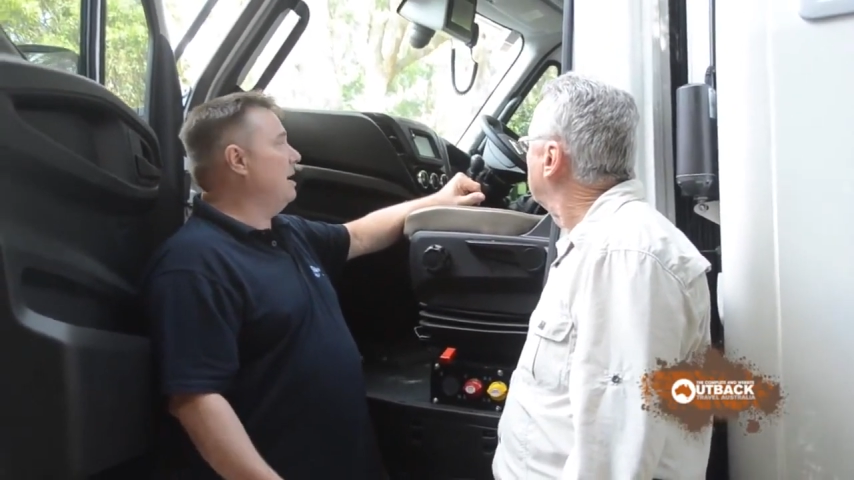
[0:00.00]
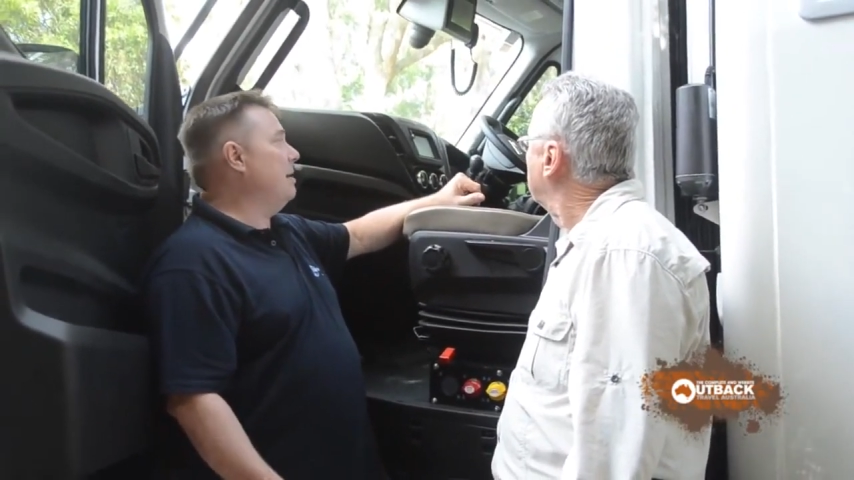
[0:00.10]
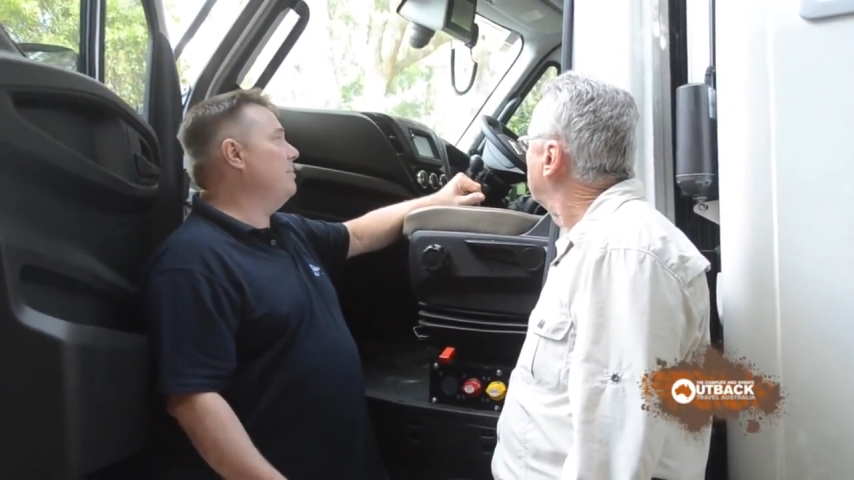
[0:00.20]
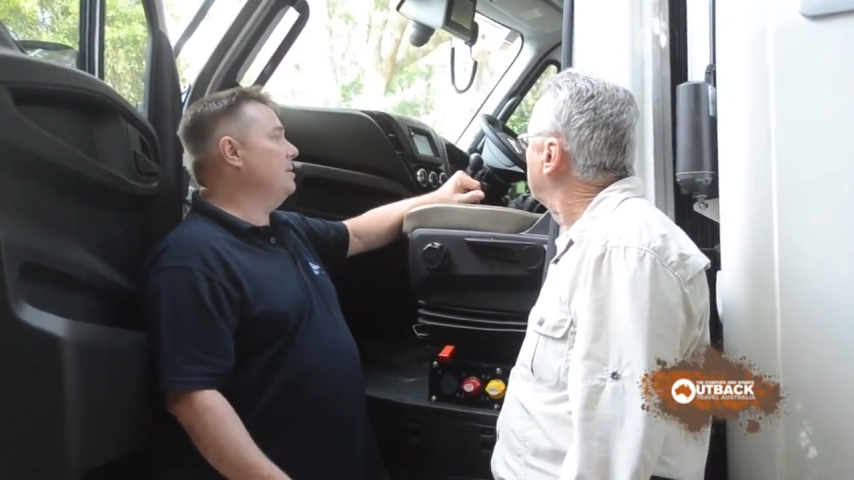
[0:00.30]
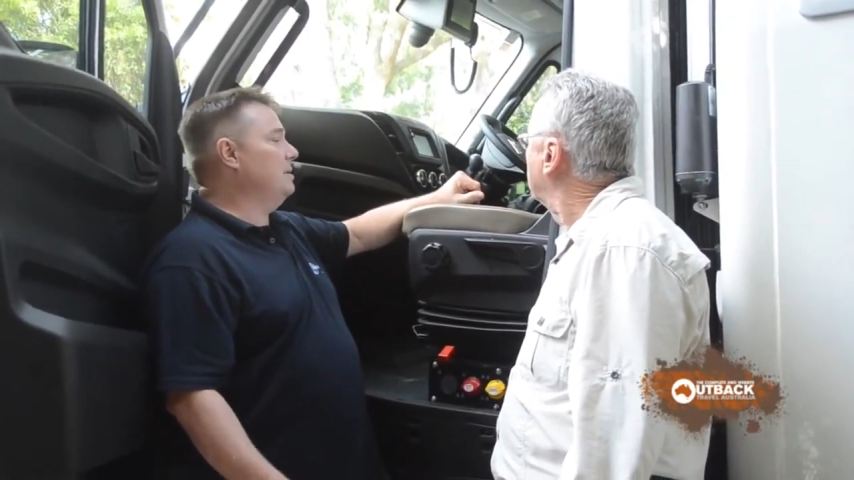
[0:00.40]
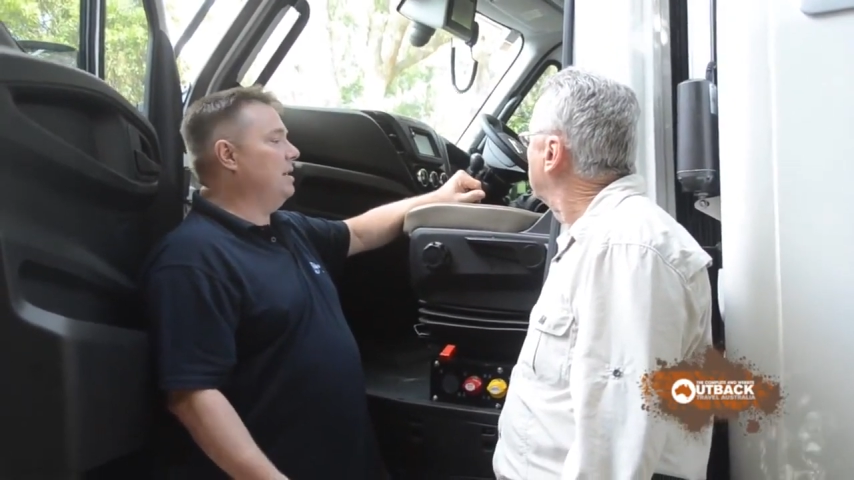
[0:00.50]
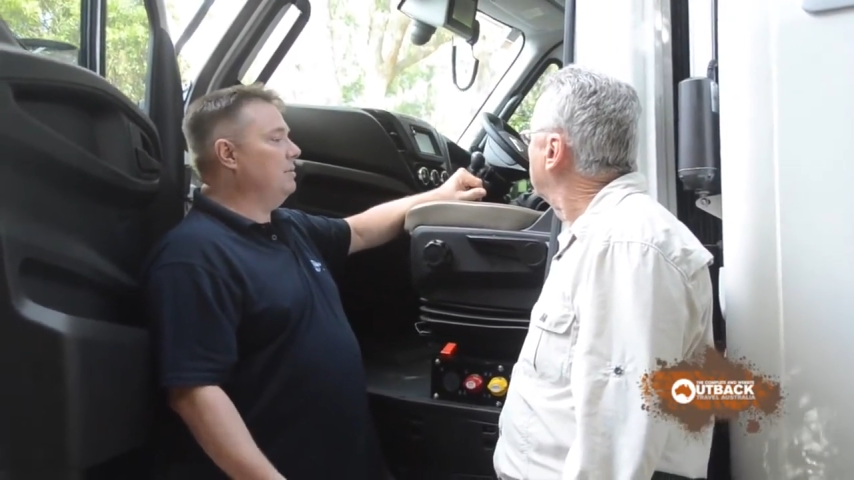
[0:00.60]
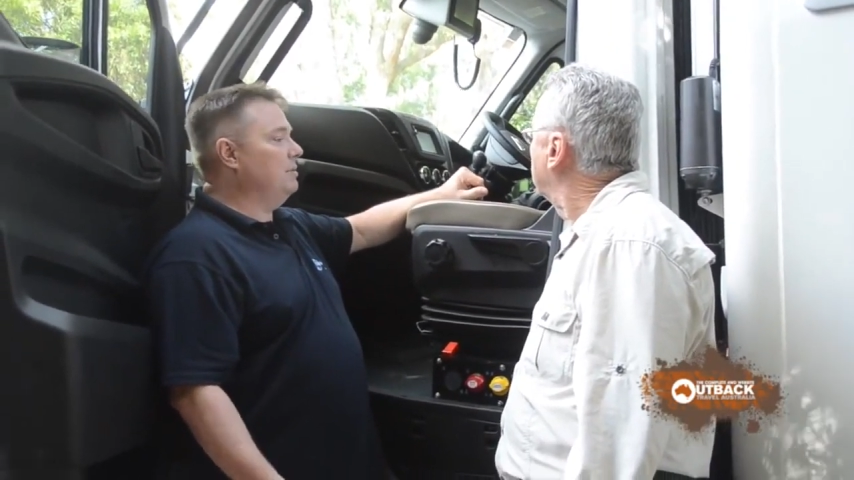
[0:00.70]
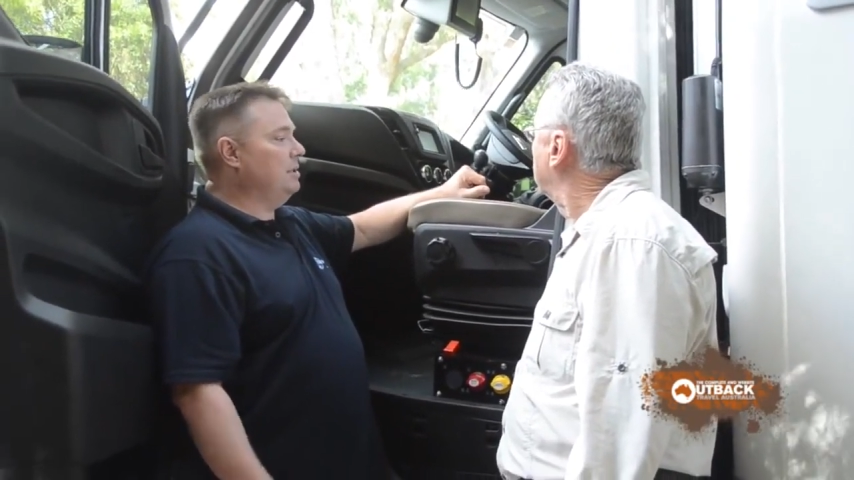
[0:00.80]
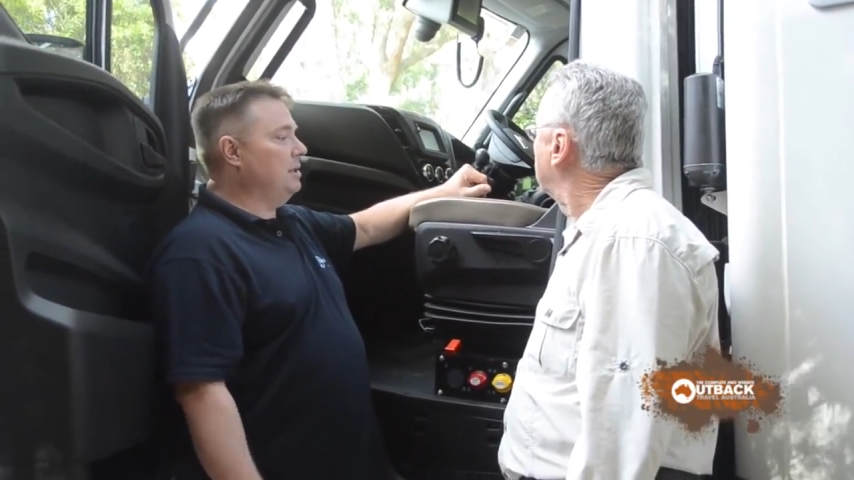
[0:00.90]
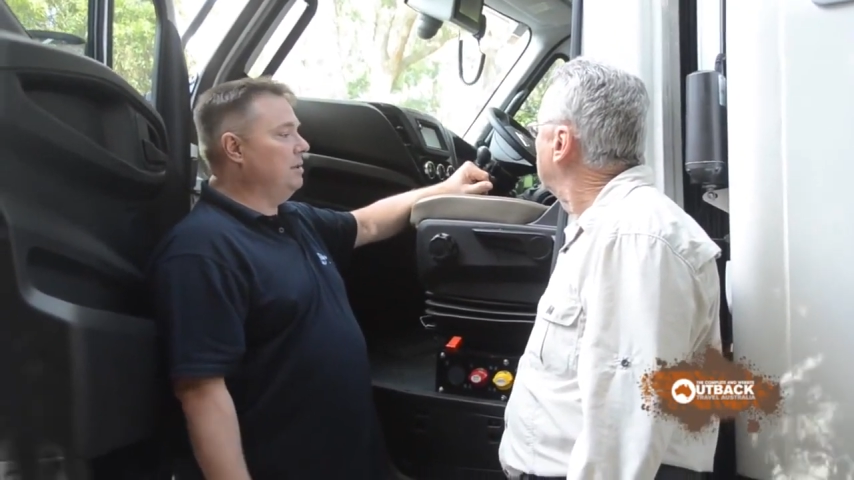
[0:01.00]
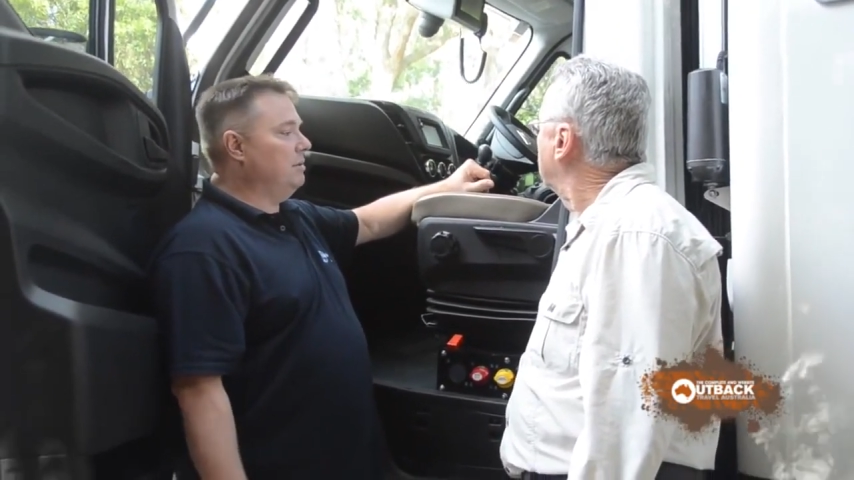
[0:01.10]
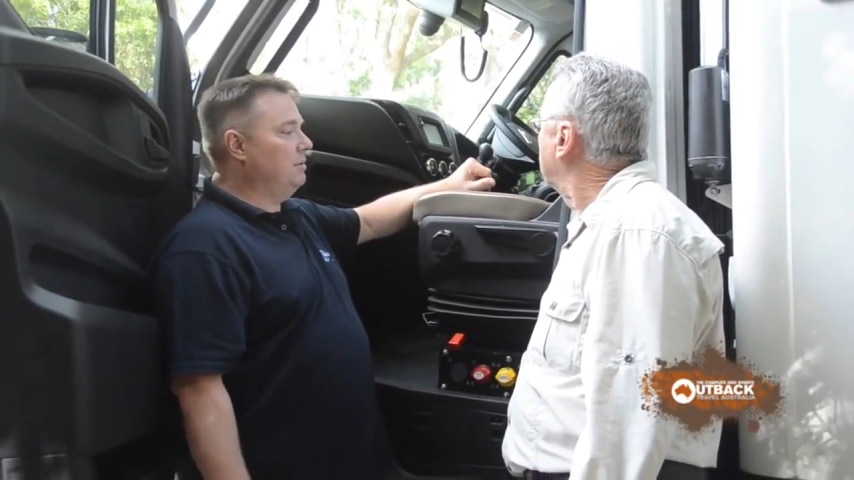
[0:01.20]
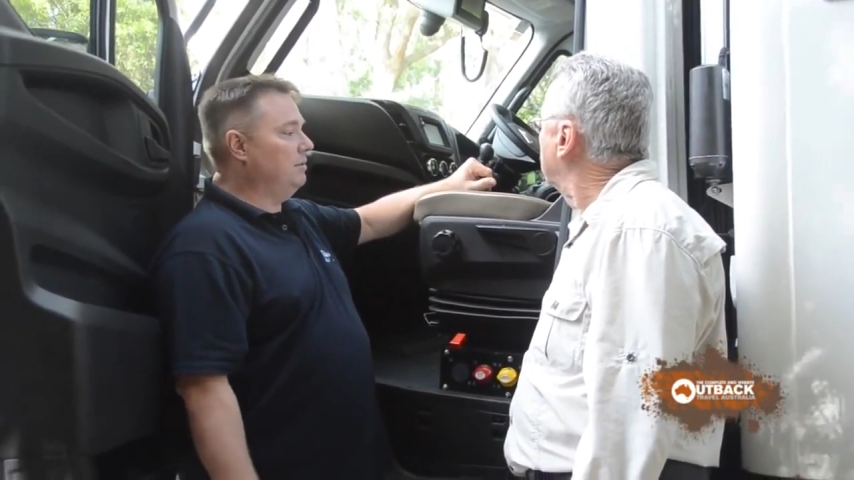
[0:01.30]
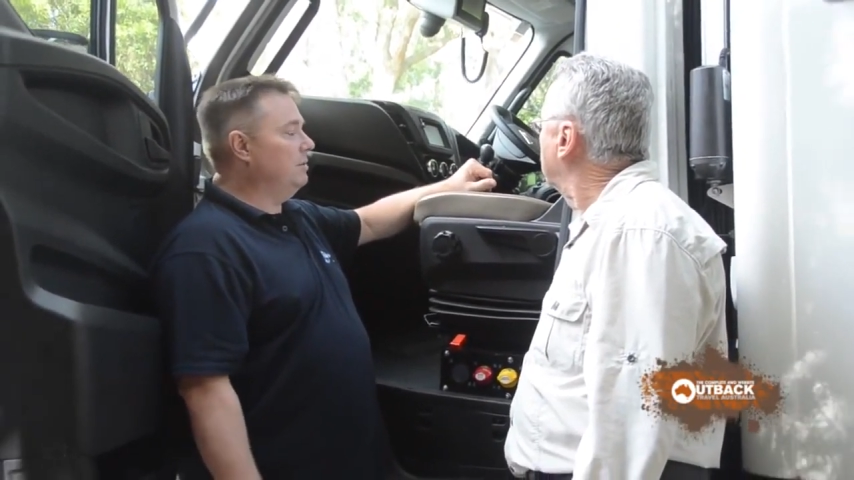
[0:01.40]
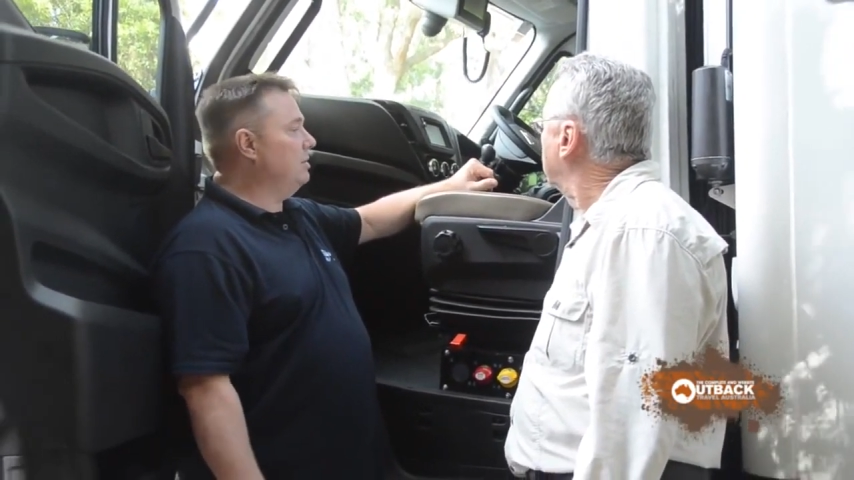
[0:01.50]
cameras and also through